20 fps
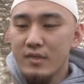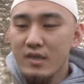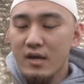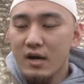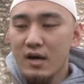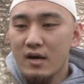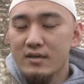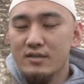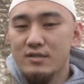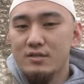
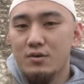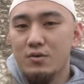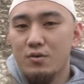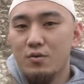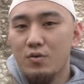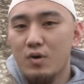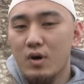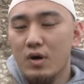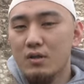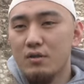I
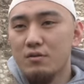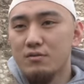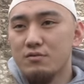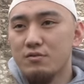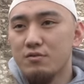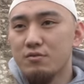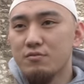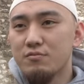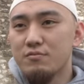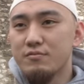saw a lot
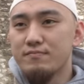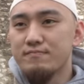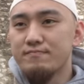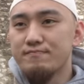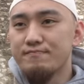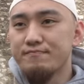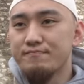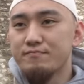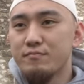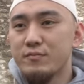of
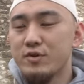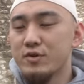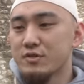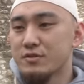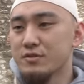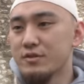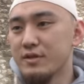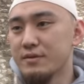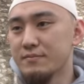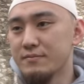
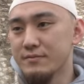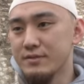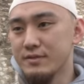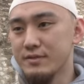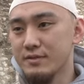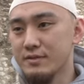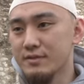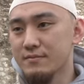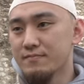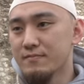Muslims,